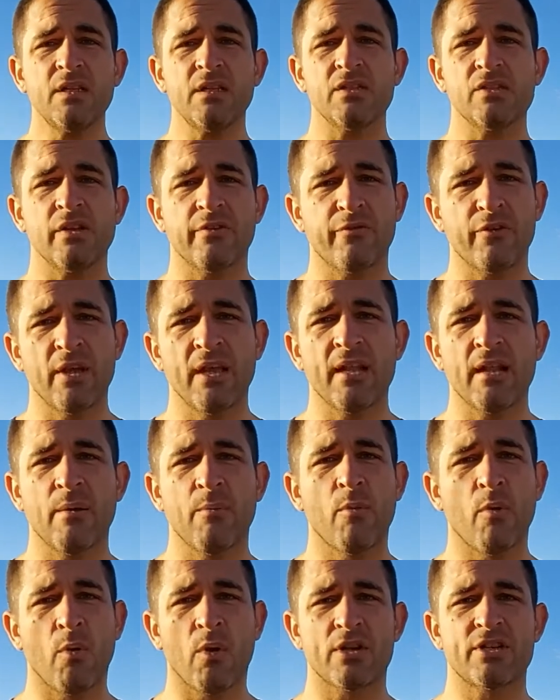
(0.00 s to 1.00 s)
So if you hear
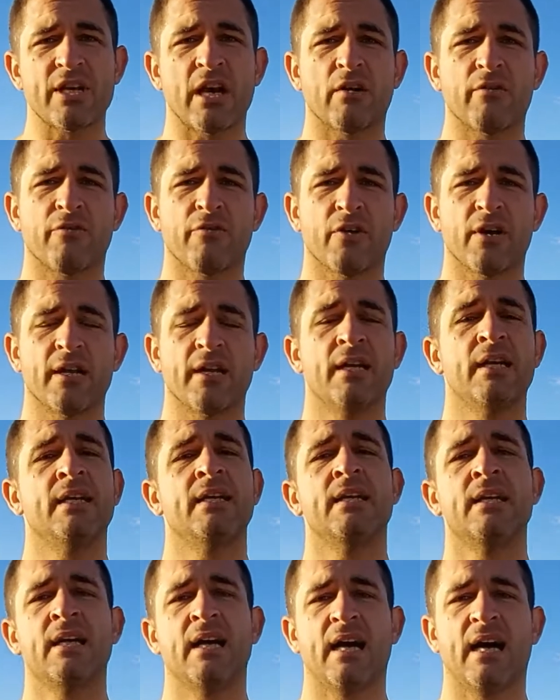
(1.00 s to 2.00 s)
them, watch out for it
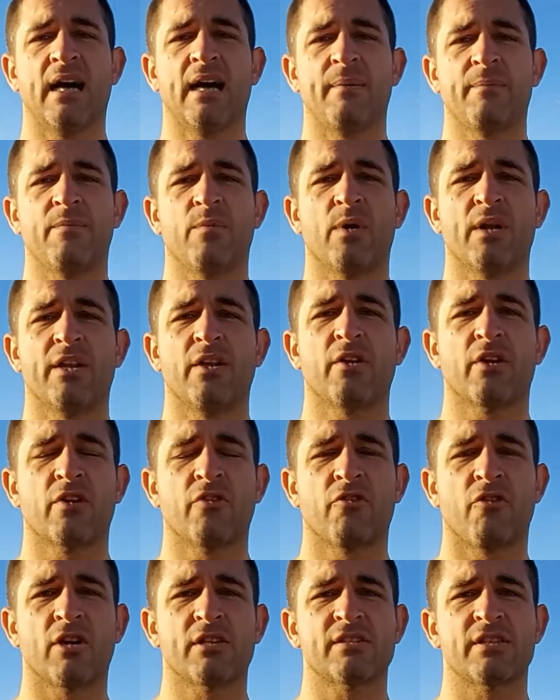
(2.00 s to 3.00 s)
when you're
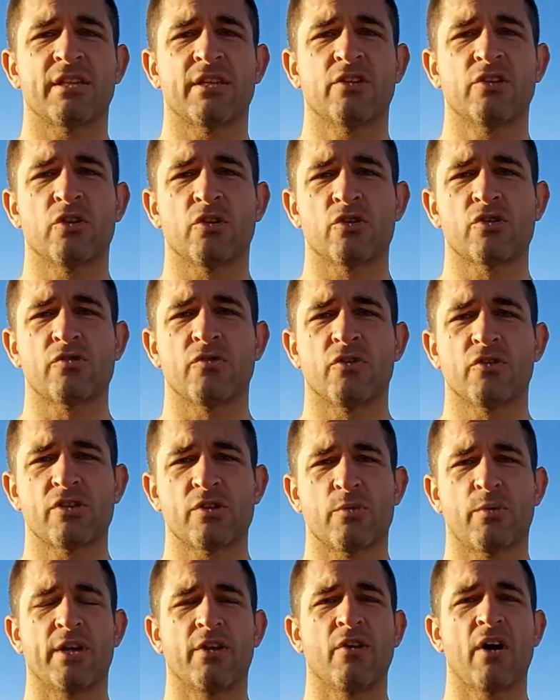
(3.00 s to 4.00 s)
crossing those roads
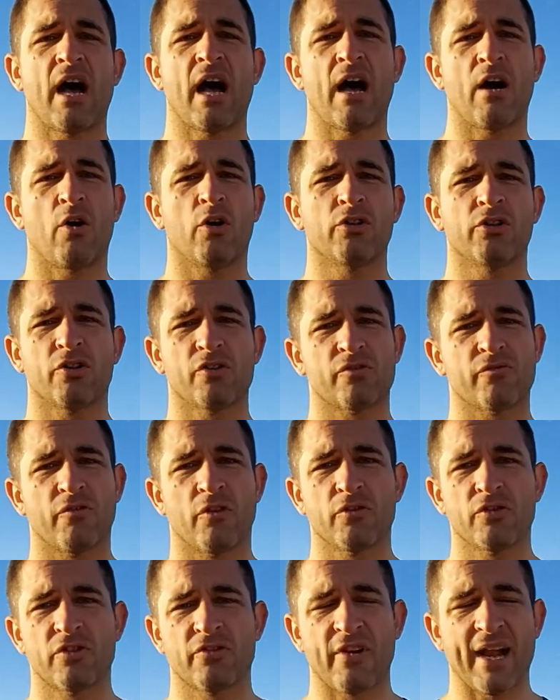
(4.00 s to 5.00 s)
or when you are on those
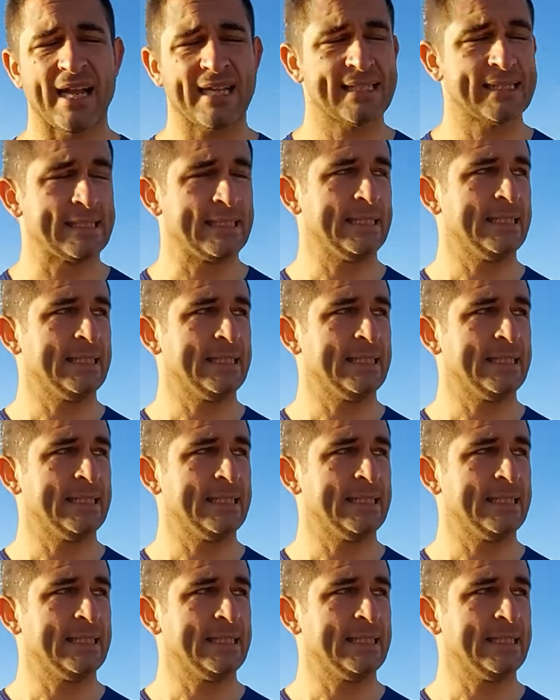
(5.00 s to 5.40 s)
road tracks.